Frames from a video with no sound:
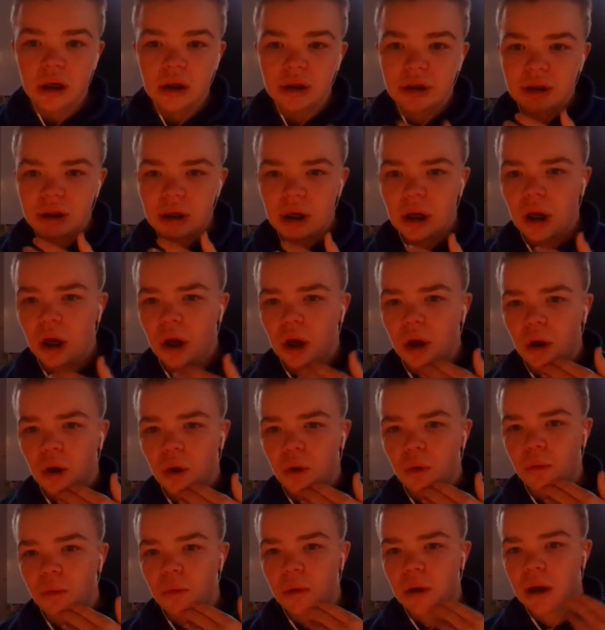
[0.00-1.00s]

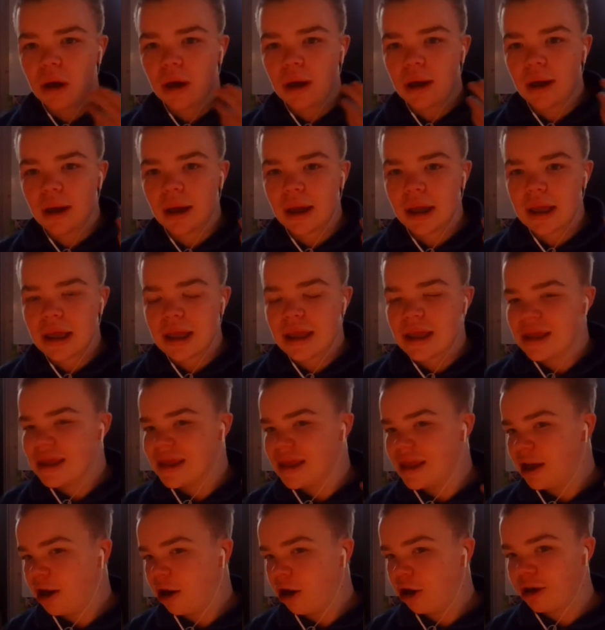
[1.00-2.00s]
So,
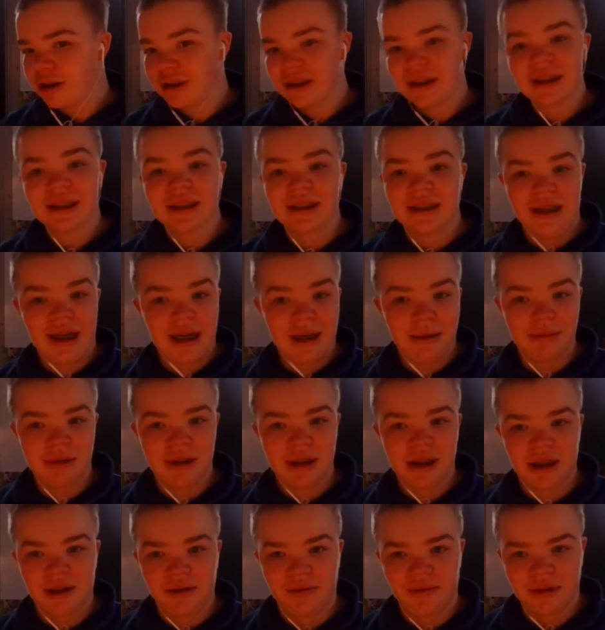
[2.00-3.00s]
there are 6 types
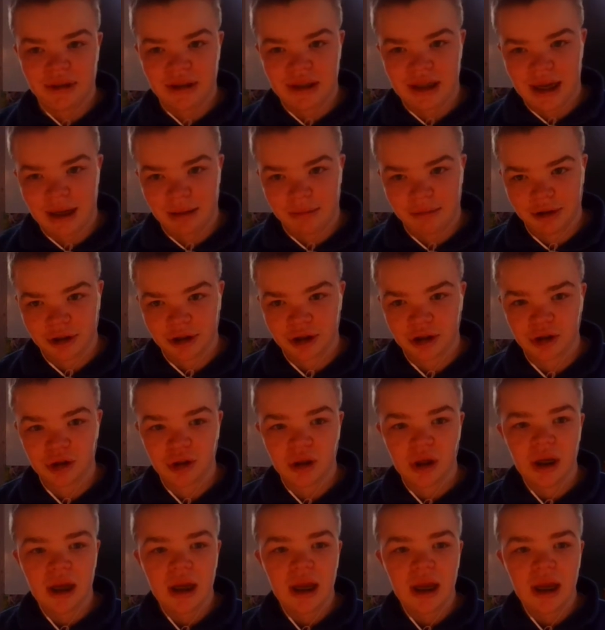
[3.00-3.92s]
as I've established.